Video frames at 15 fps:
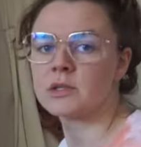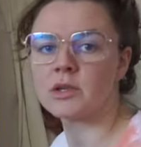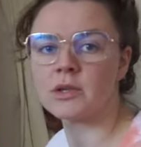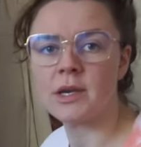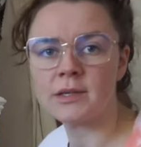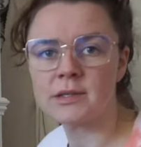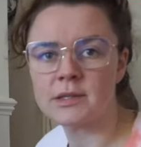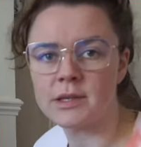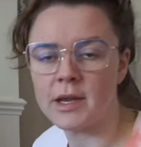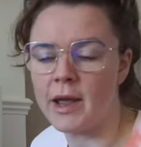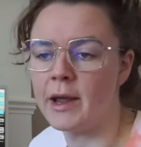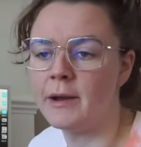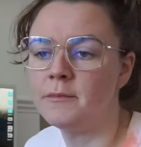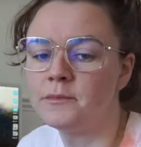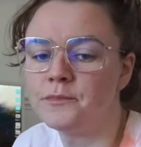So
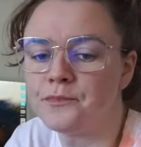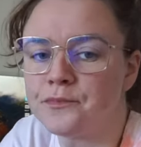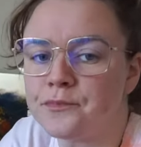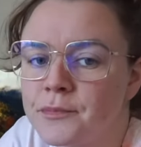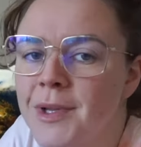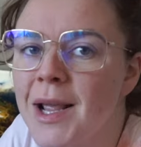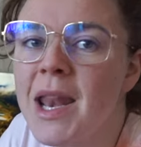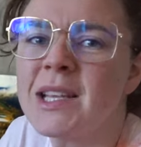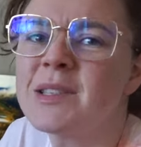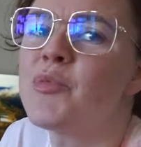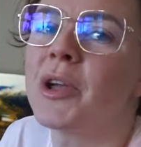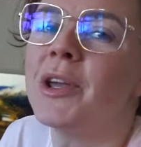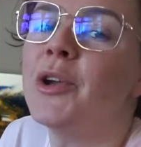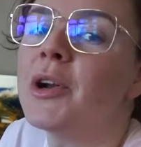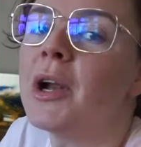yesterday, let's bring you